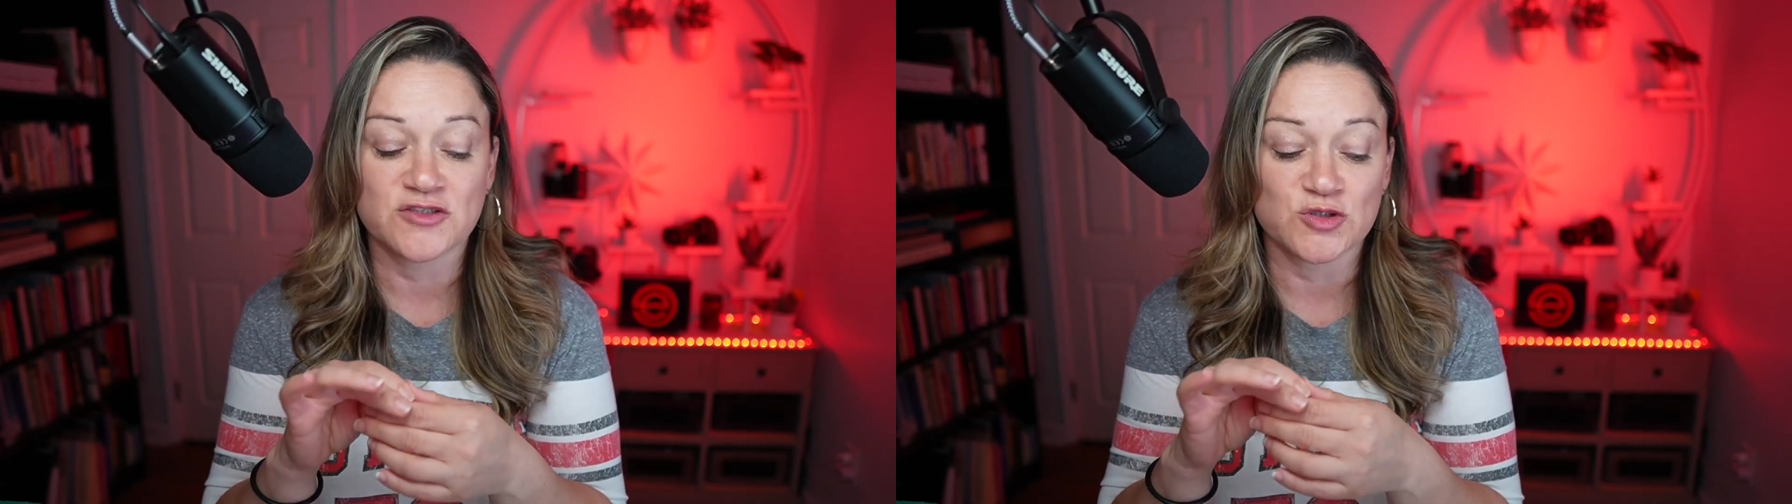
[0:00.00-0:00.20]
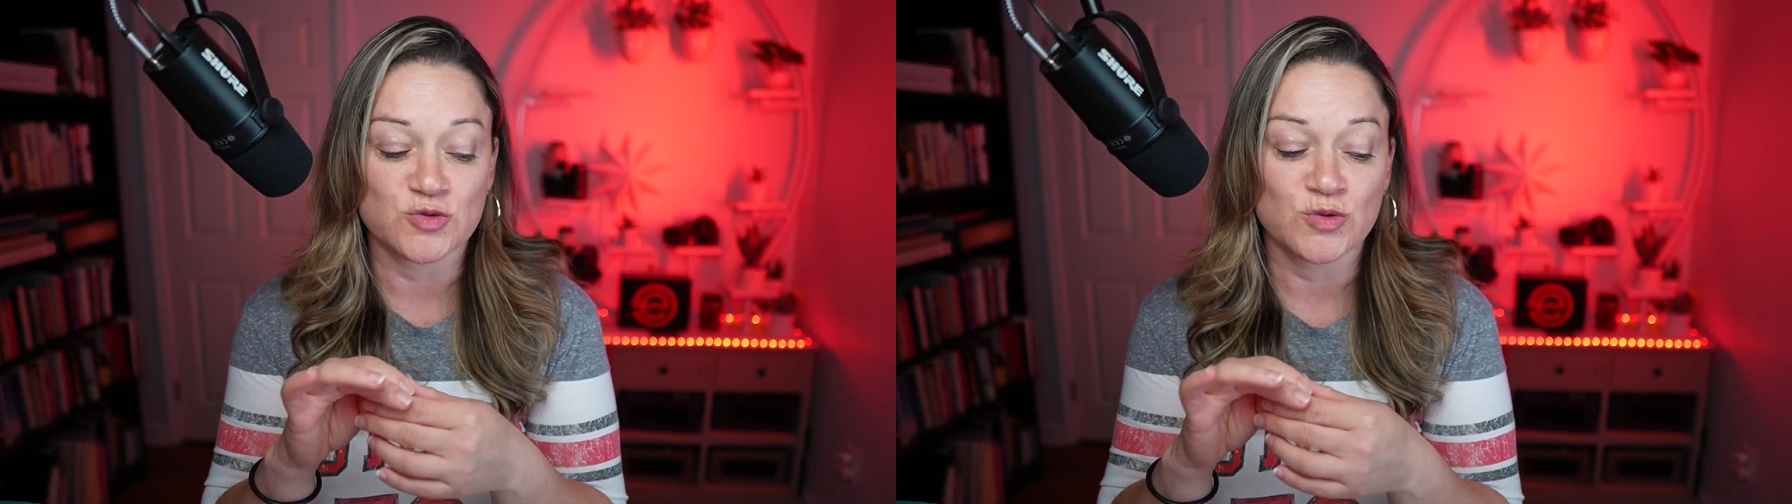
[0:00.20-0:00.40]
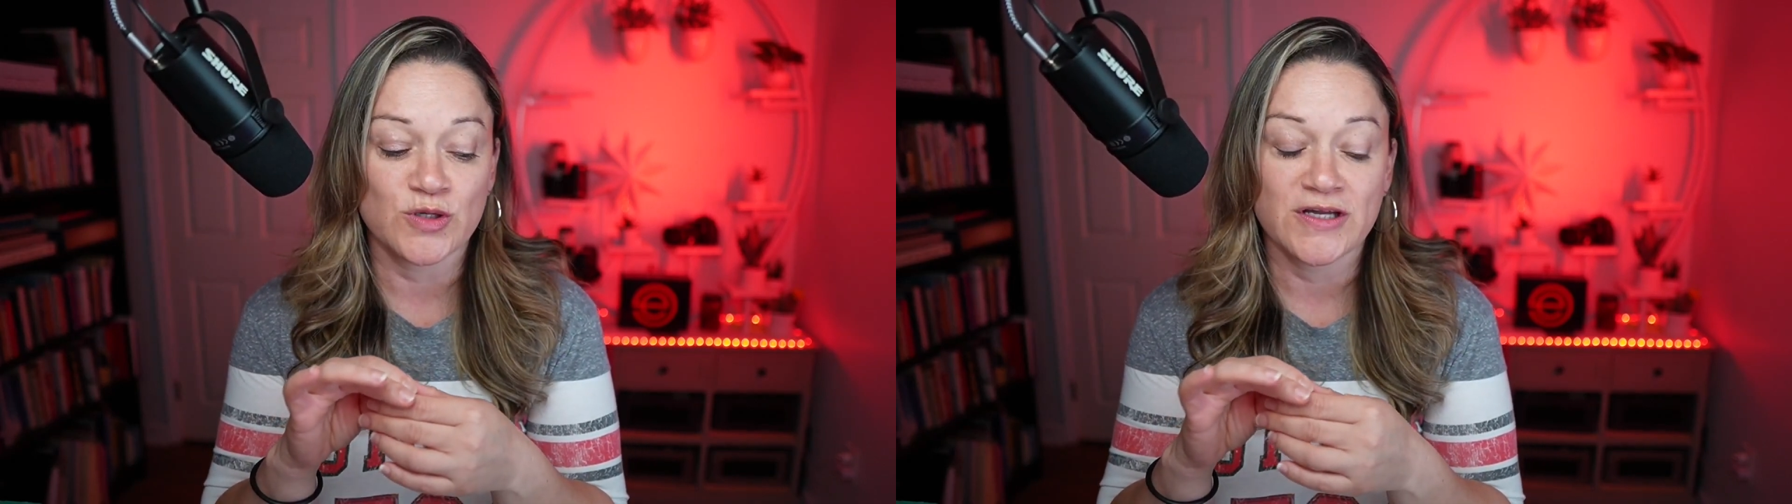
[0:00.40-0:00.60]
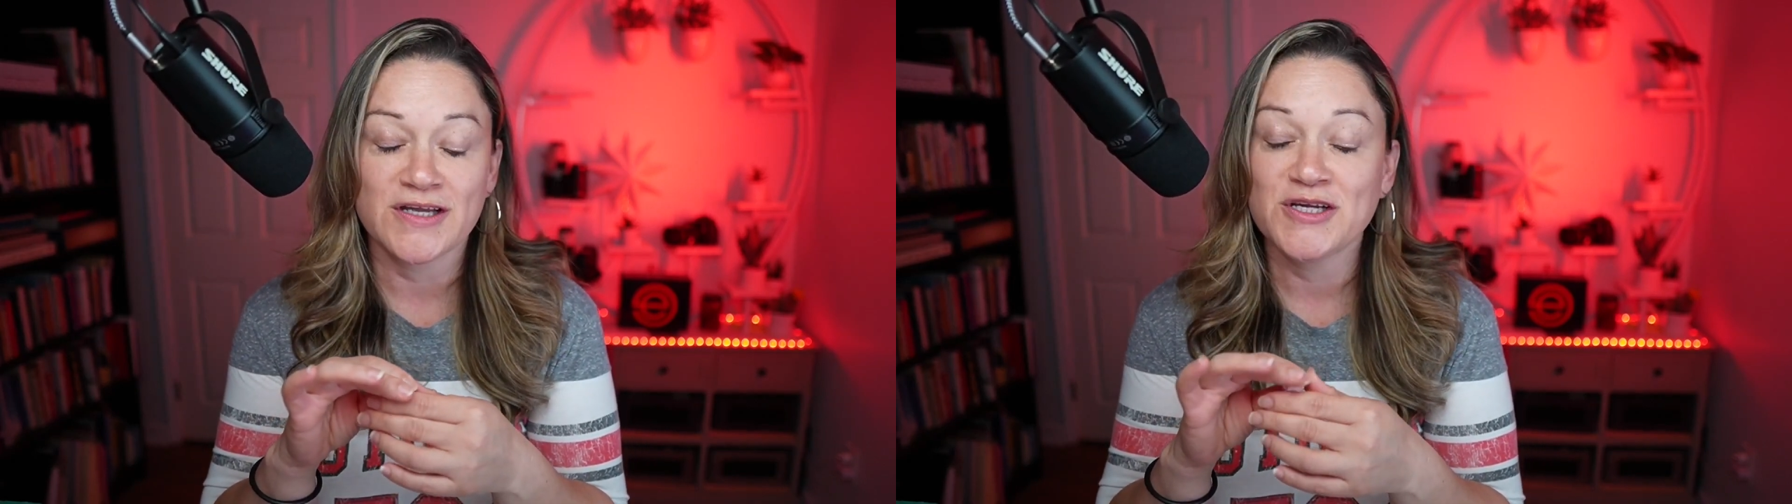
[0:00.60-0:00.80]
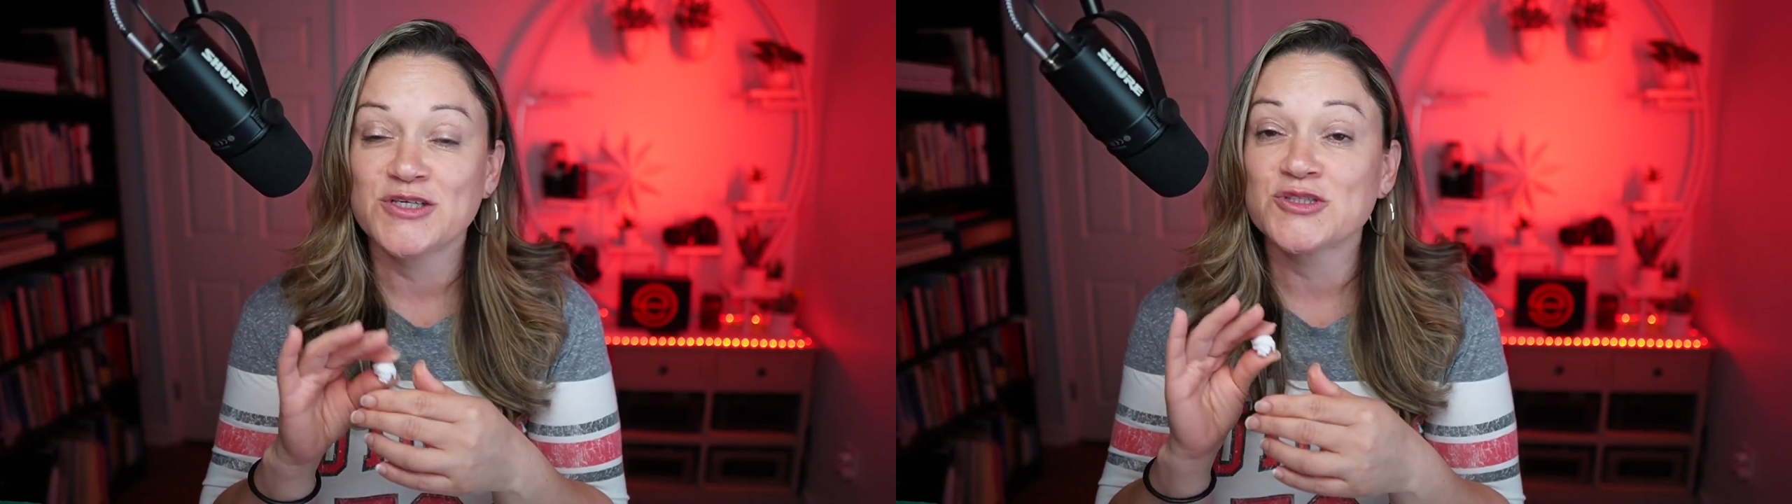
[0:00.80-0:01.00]
to
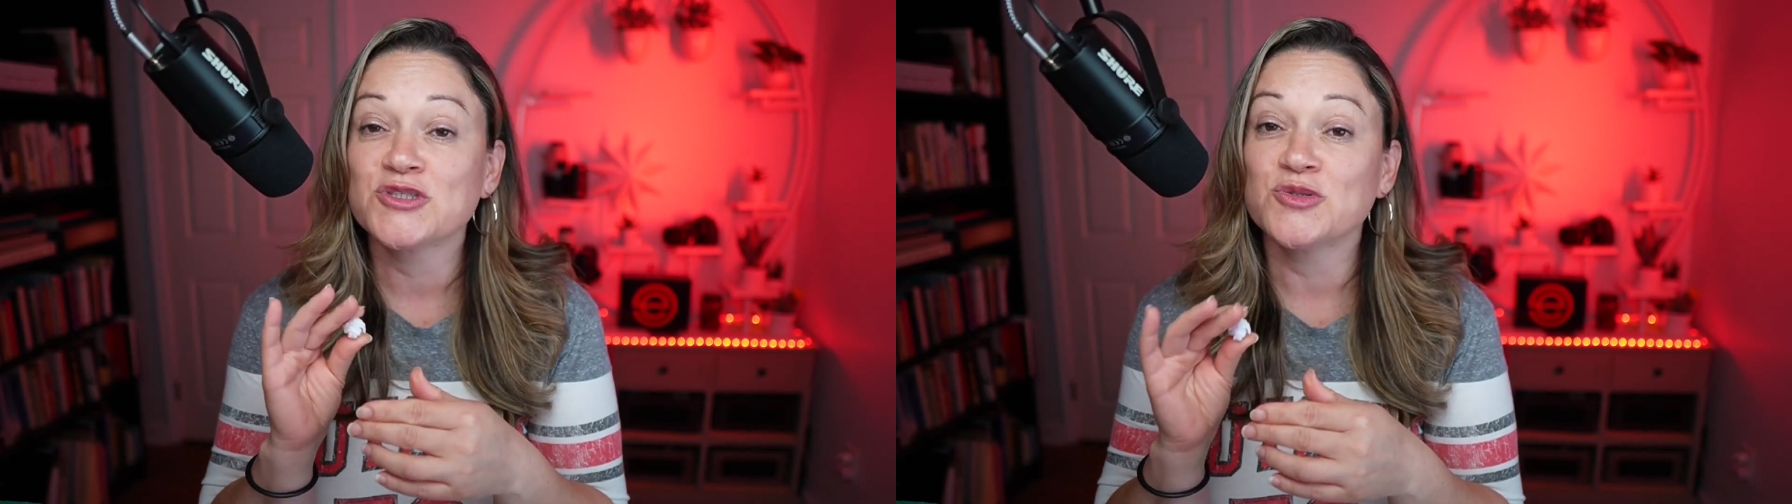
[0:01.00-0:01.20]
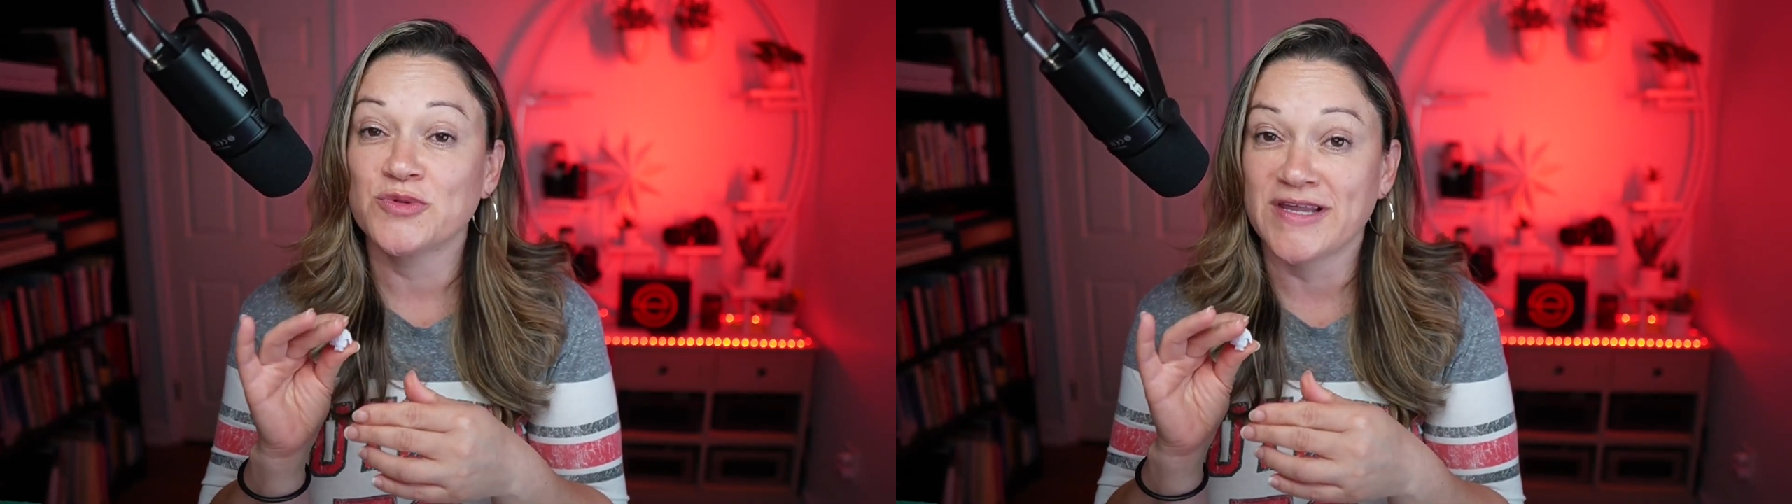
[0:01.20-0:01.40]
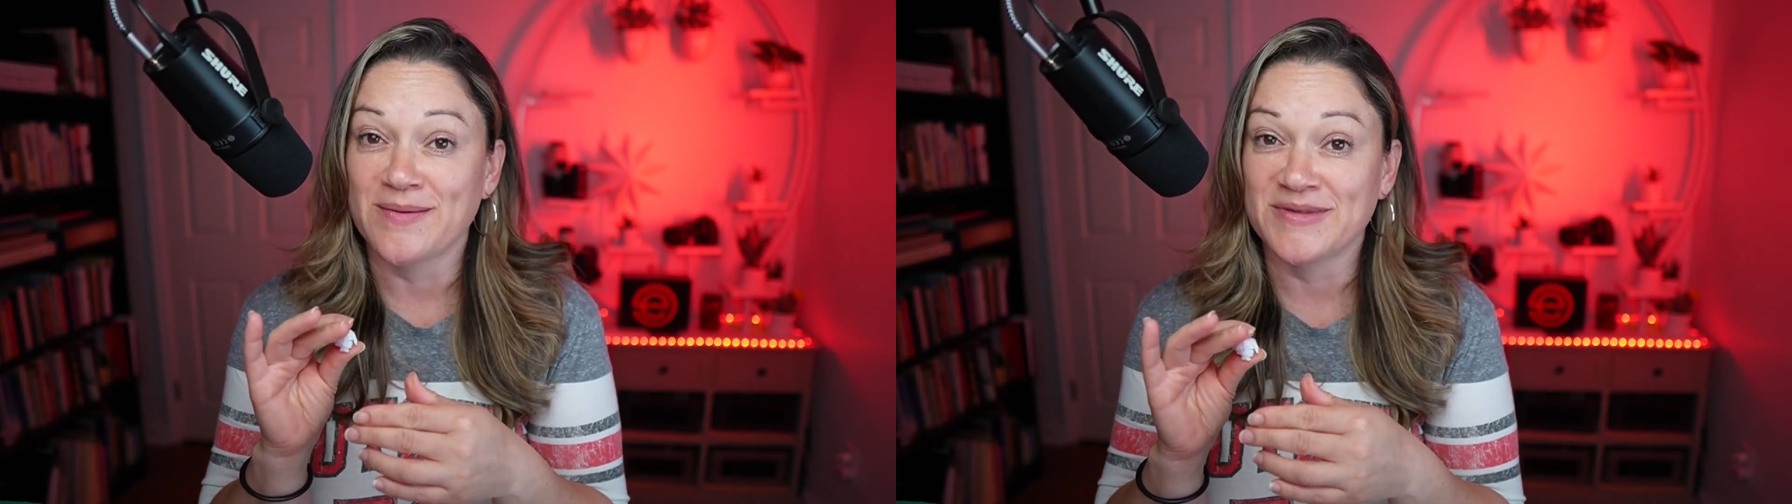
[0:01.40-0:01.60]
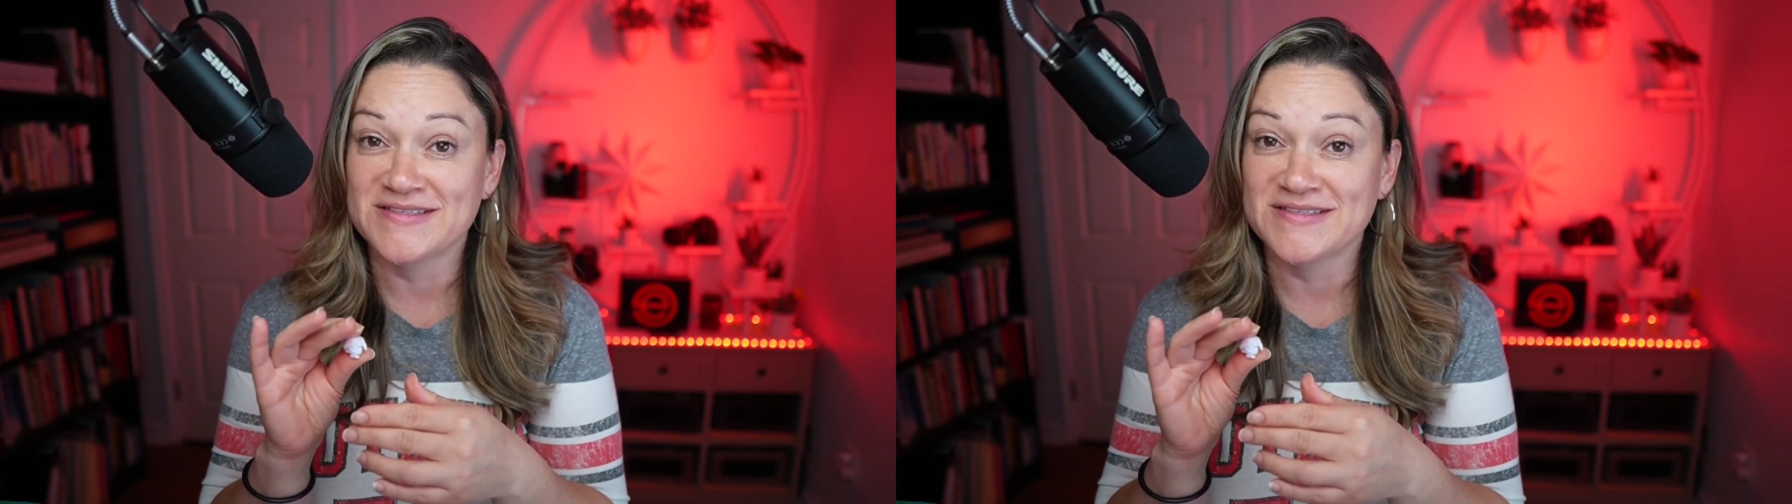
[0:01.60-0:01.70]
shoot them.